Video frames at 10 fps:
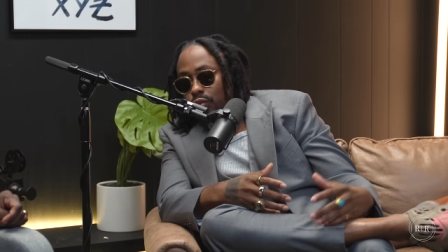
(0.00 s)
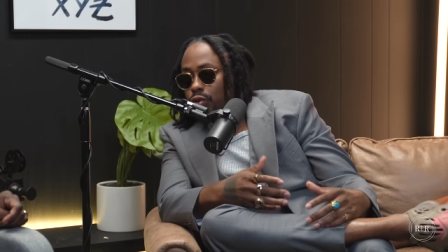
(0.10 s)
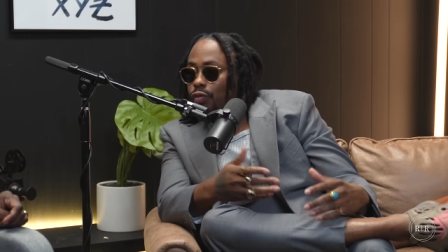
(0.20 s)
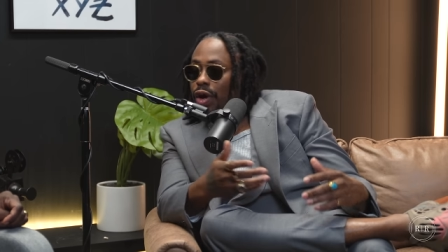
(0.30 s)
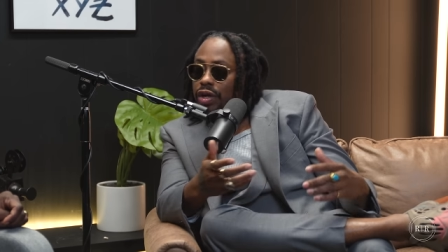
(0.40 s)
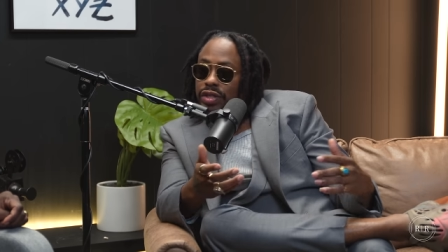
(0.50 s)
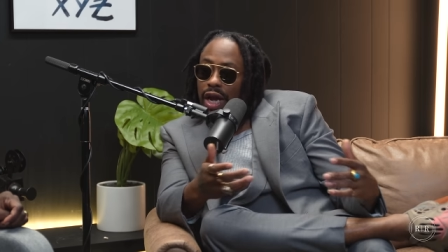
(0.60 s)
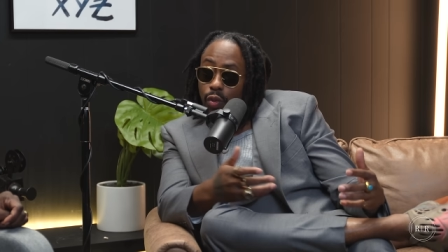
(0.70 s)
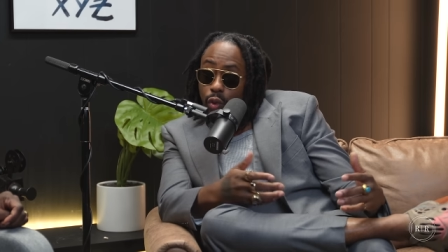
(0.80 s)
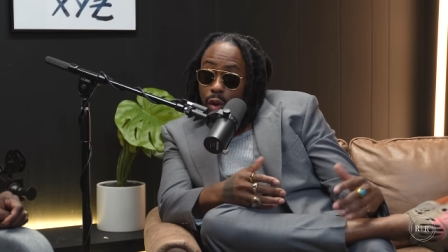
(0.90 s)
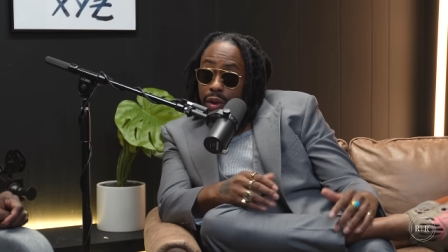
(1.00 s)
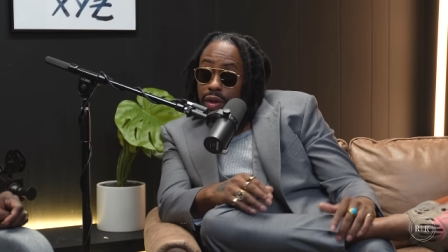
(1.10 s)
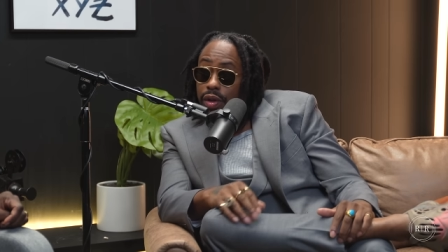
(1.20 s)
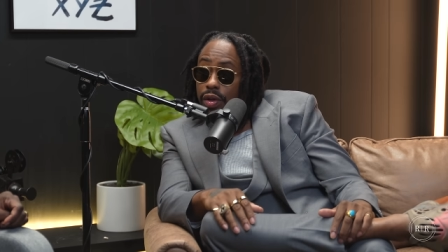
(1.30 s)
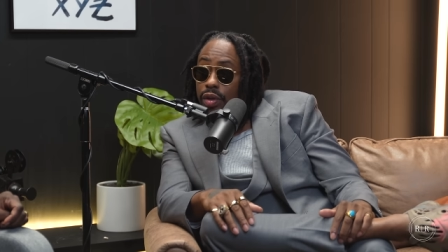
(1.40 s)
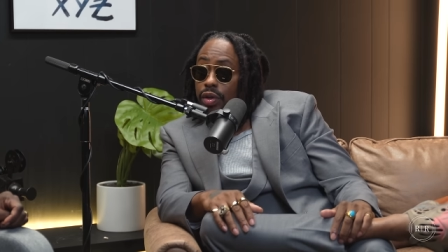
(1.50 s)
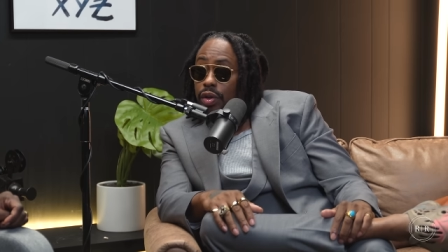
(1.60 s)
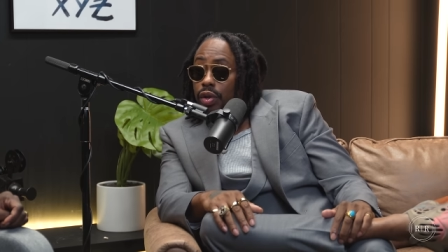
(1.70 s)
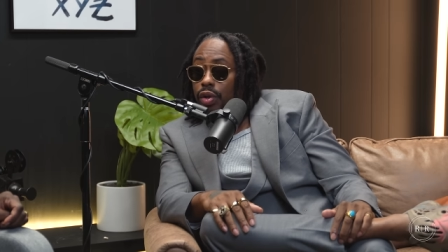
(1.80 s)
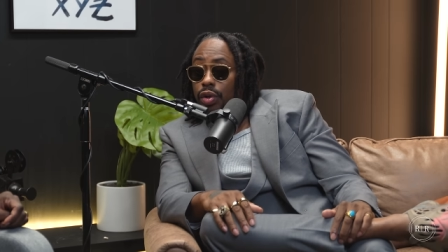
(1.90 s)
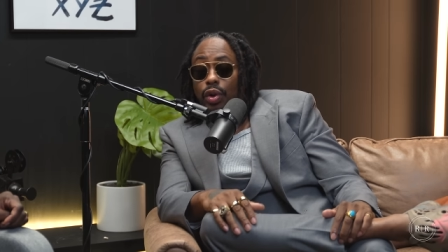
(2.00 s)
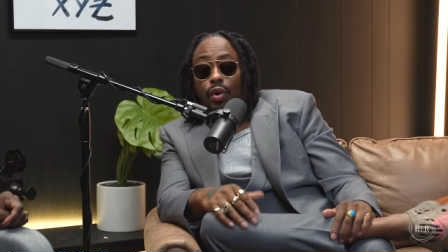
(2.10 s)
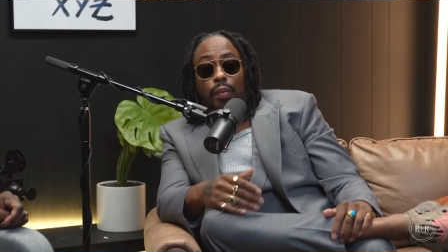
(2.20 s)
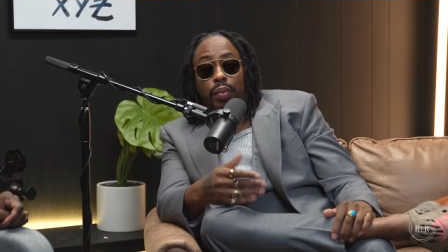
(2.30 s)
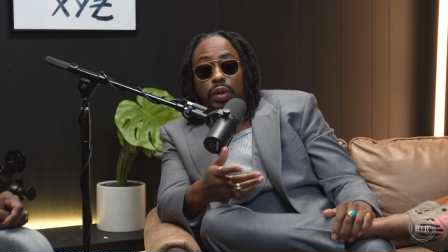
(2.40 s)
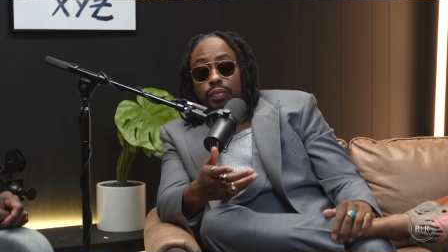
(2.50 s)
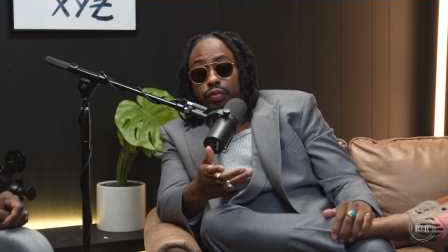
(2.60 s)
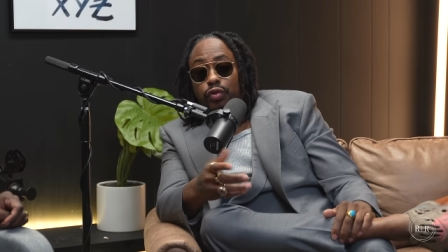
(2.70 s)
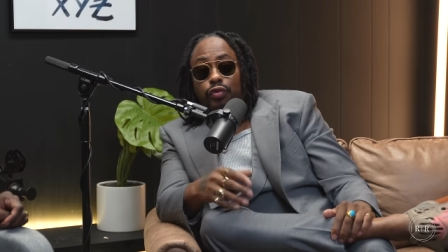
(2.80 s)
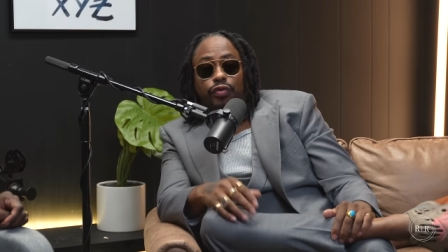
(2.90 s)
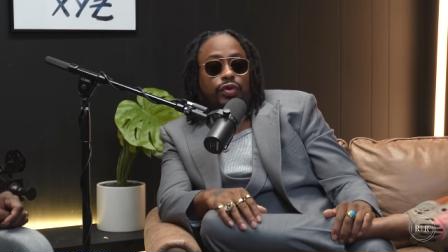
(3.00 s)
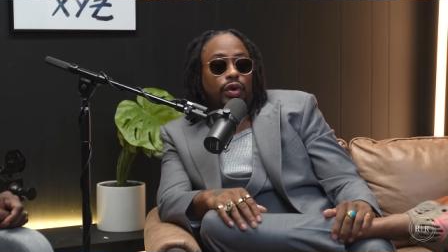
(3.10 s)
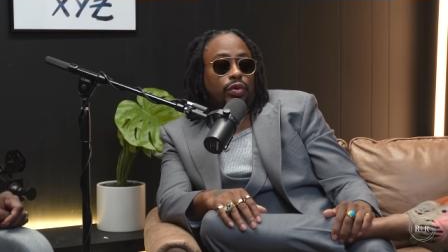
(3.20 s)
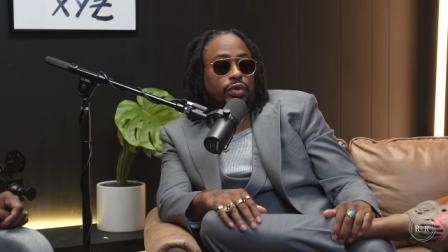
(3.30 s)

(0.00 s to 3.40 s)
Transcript: your records like Woman, you know, or Bulletproof, you know,